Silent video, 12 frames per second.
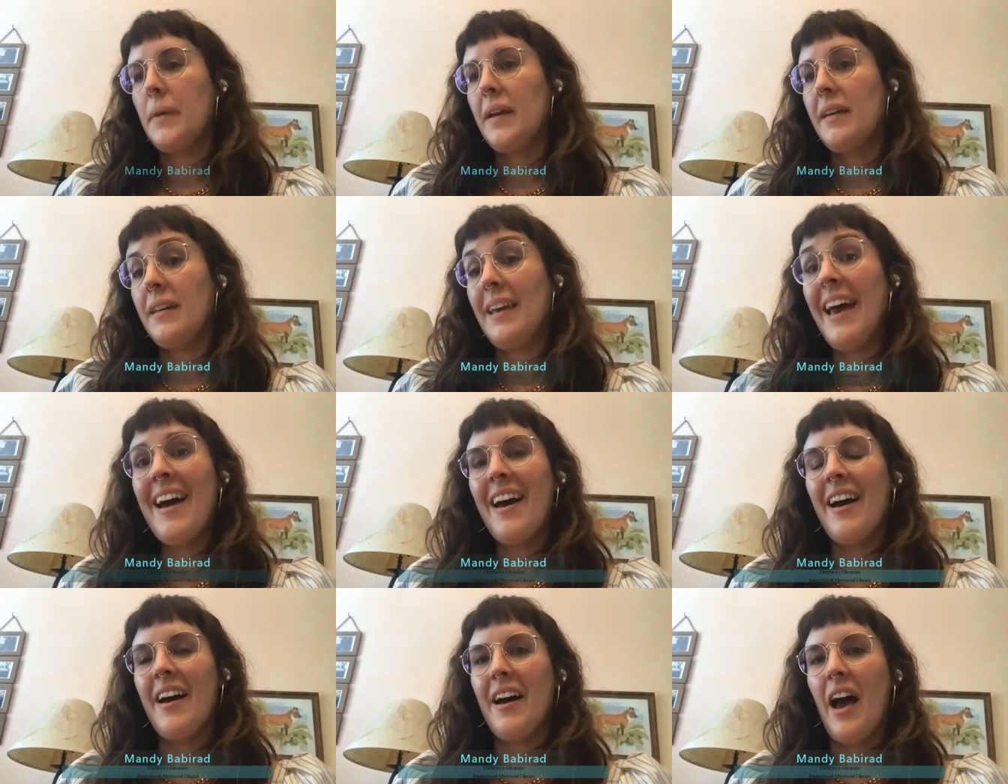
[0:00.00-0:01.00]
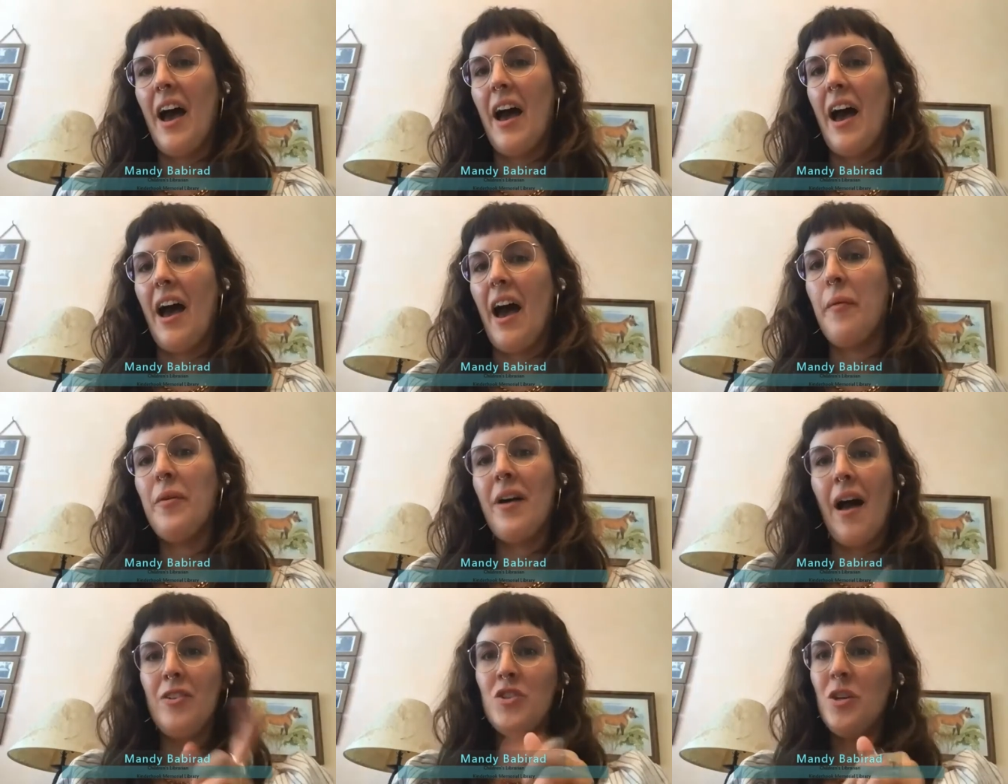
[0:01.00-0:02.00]
Yeah.
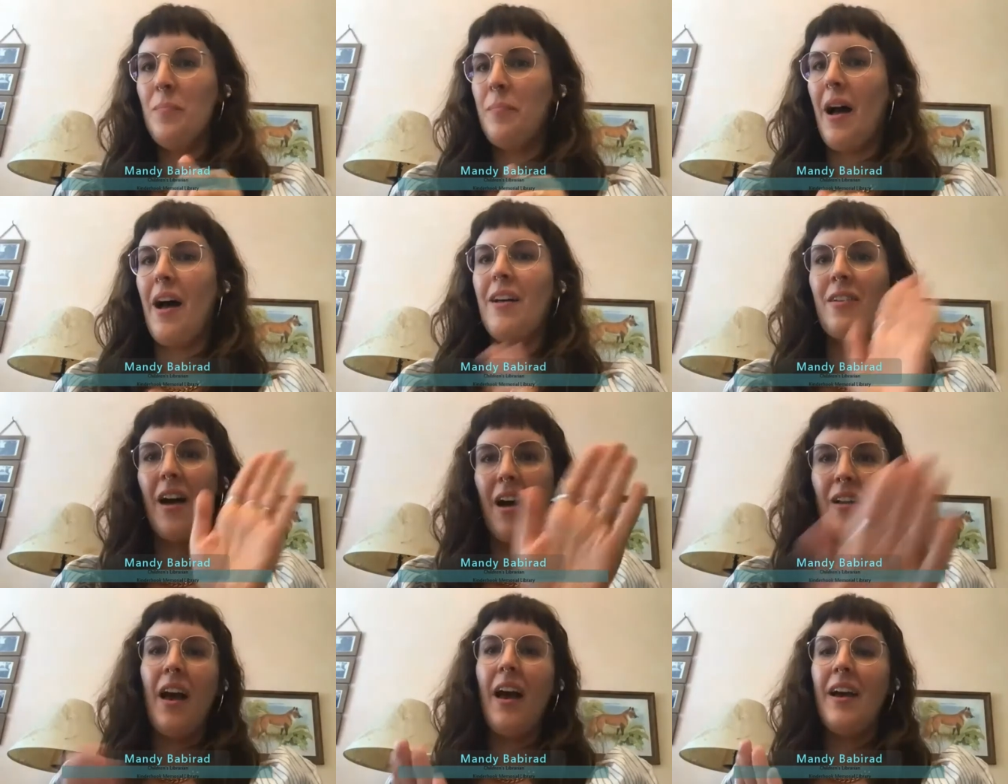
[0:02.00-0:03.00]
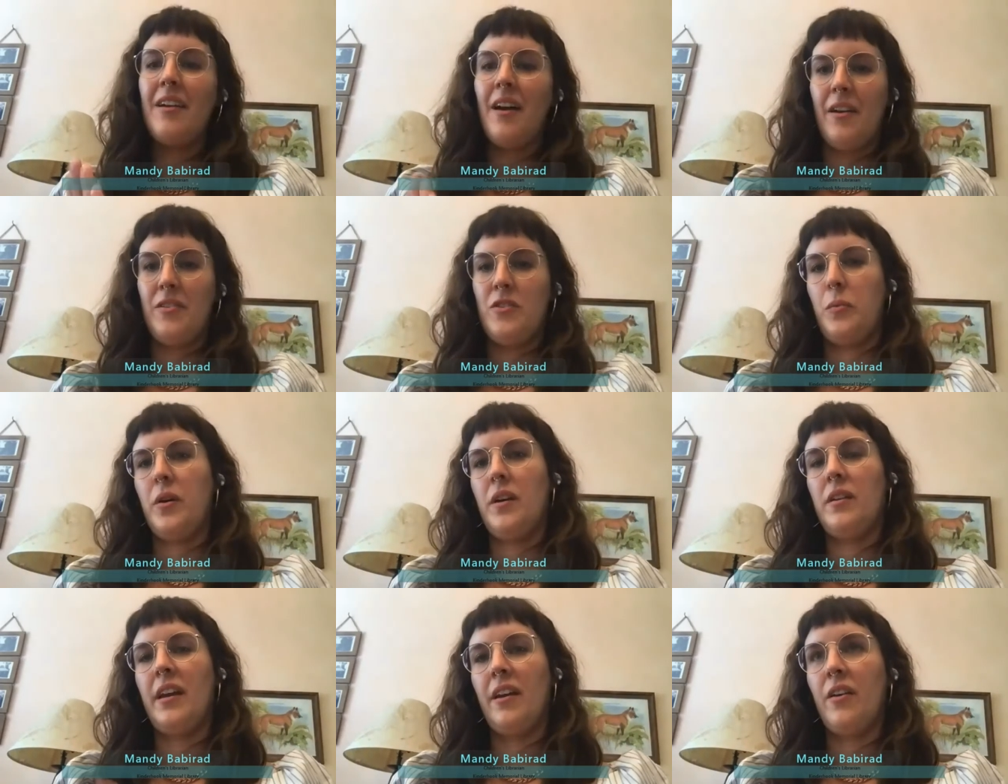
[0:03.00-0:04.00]
I'll add on to what
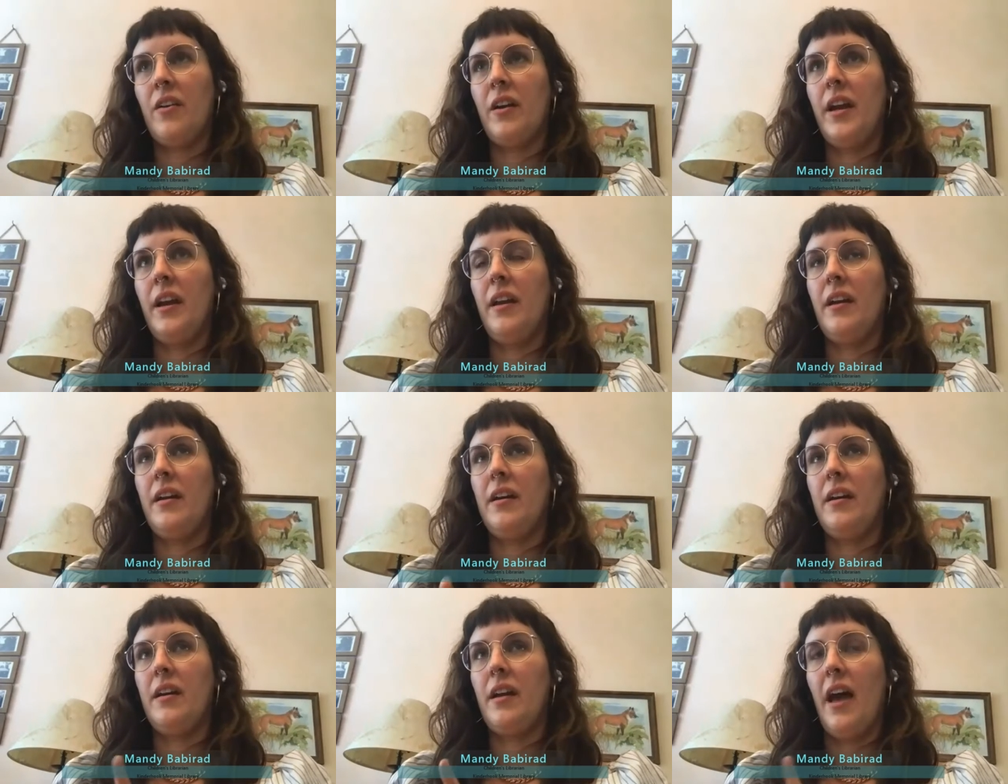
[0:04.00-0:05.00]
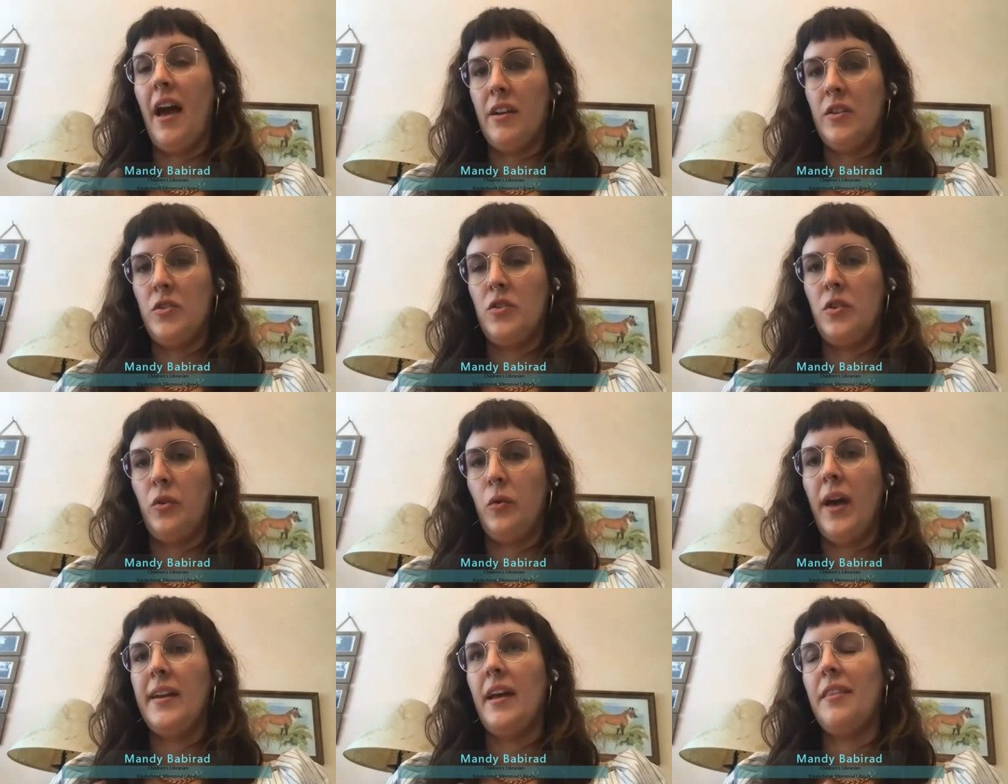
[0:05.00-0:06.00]
Kerri added to,
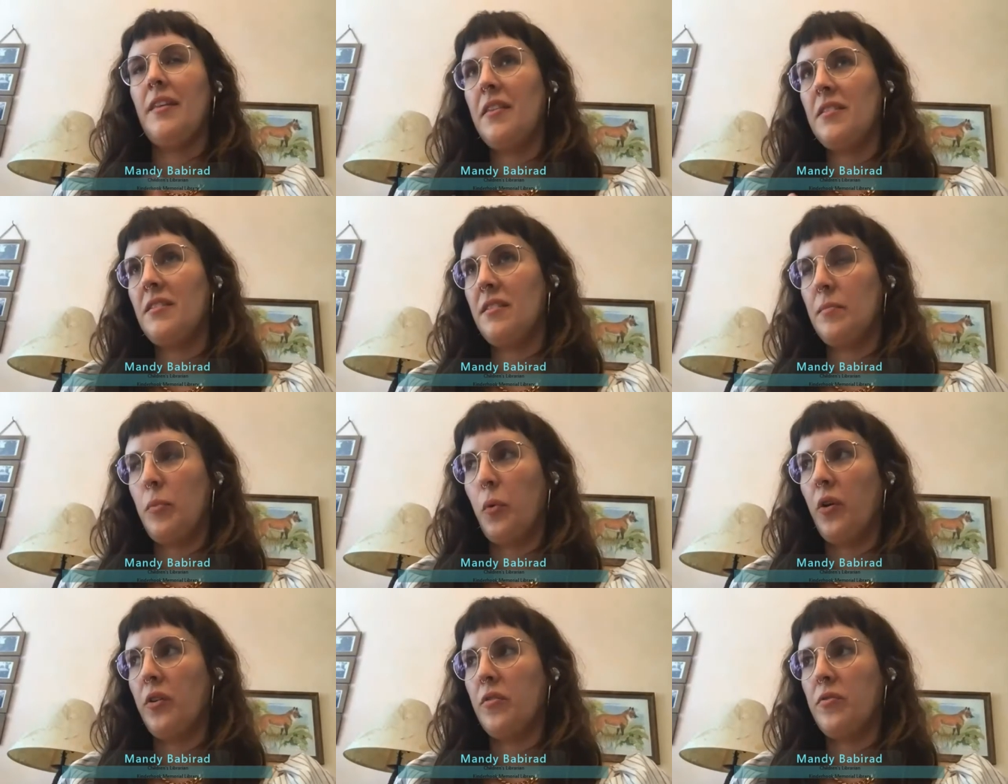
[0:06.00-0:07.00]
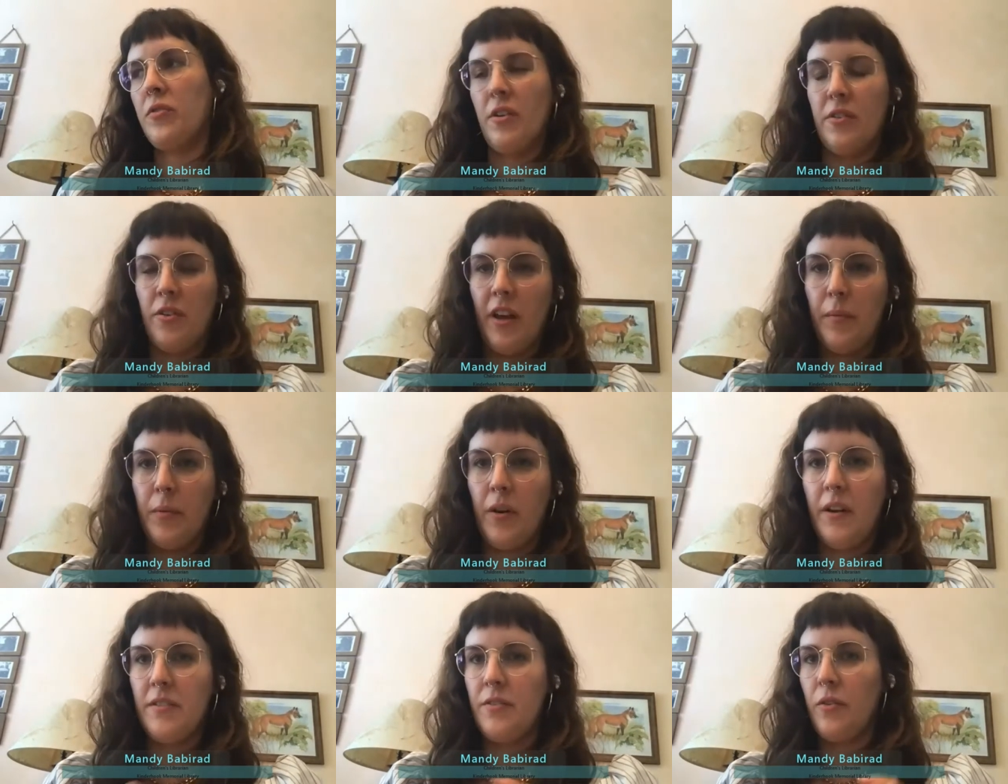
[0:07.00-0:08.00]
and I think this is important for other
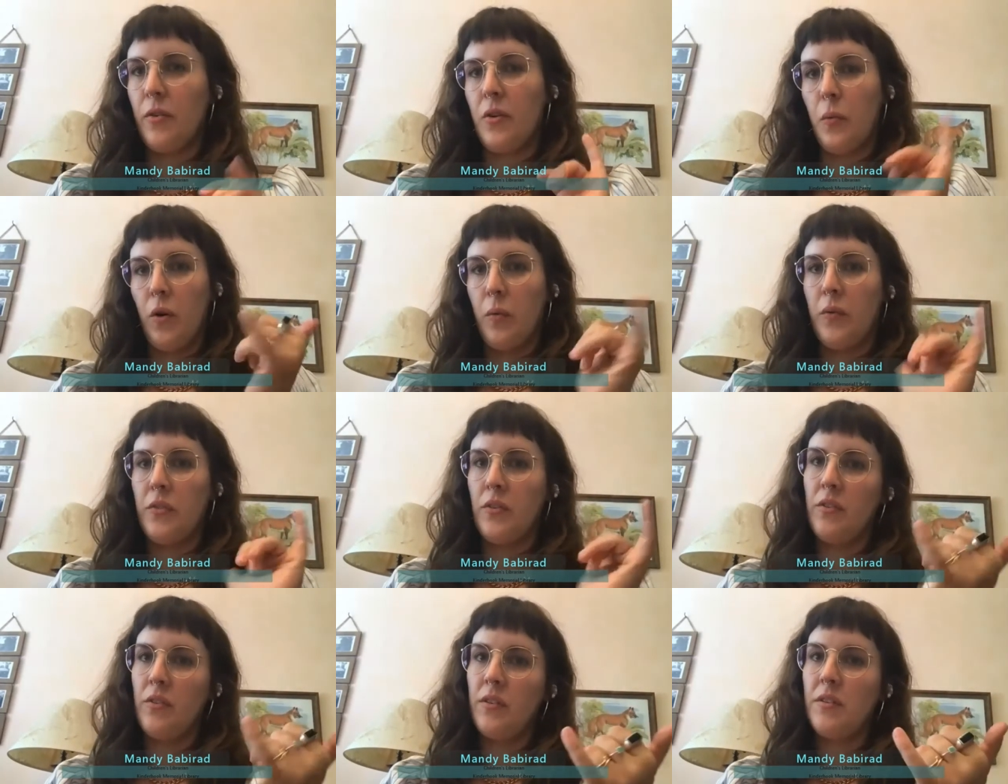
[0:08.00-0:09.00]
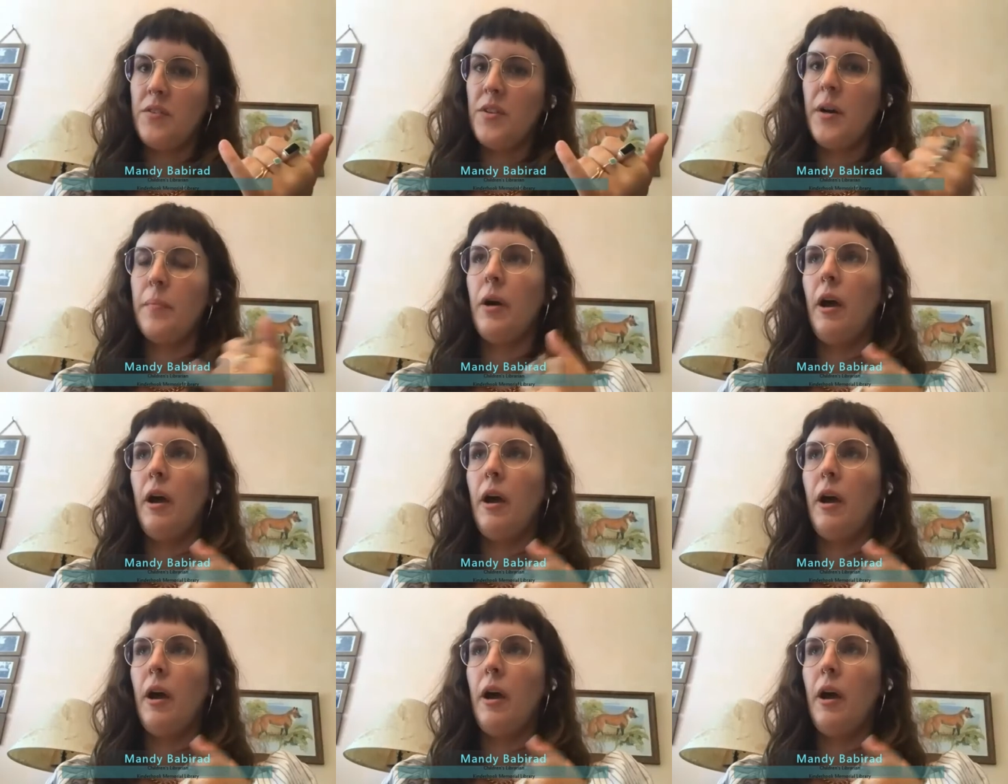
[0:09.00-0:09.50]
librarians that are going to work with their system.